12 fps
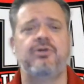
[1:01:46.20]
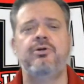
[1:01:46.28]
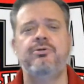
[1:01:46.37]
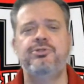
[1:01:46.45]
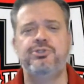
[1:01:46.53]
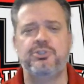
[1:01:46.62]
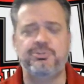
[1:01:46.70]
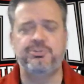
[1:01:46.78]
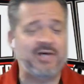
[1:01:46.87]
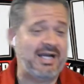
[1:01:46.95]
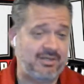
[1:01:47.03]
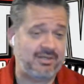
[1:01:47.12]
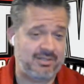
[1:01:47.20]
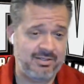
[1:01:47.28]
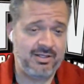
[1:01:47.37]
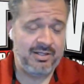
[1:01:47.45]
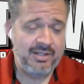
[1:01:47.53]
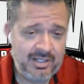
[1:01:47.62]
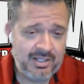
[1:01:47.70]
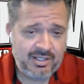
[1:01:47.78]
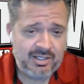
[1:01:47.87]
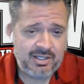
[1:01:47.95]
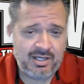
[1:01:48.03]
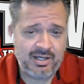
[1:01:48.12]
George Beyer,
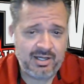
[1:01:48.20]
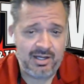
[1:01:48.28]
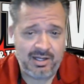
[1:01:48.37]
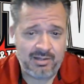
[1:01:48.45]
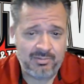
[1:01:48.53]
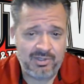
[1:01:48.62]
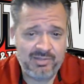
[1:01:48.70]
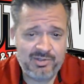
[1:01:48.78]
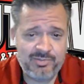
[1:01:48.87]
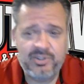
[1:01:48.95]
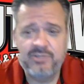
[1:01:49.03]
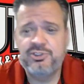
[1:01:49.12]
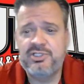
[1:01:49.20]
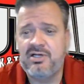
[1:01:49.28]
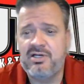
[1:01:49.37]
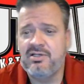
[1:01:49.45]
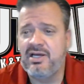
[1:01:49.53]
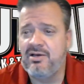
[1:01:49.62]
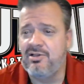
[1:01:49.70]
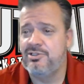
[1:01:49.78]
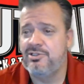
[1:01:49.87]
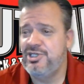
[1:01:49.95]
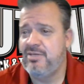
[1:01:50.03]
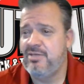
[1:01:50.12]
limited pro stock outlaw
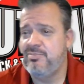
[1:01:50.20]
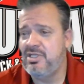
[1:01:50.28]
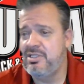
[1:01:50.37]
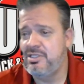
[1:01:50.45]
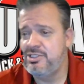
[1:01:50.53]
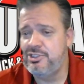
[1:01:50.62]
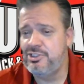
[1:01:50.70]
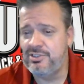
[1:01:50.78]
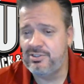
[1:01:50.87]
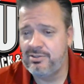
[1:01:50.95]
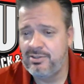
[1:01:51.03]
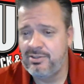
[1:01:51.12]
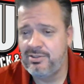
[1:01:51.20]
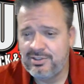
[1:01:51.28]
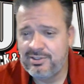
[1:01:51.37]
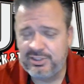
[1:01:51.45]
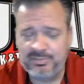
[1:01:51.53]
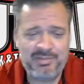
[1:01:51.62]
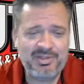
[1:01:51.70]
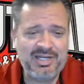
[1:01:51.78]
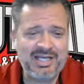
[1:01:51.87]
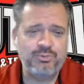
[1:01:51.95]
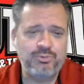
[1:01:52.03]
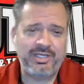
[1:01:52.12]
champion this year. So maybe
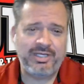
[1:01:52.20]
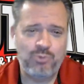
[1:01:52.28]
next week we'll